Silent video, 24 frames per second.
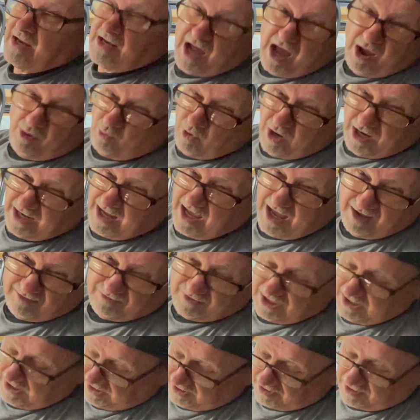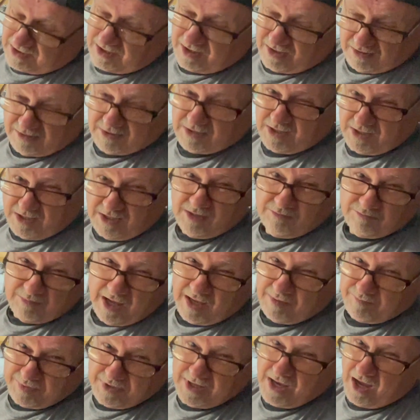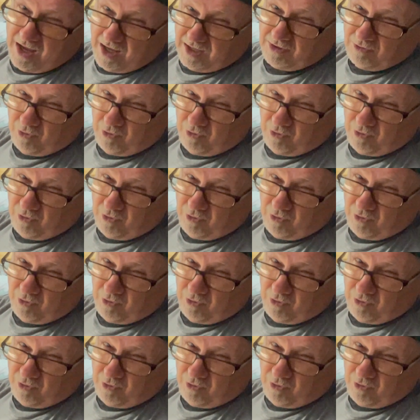not want to have heat. You know, the heat might be on,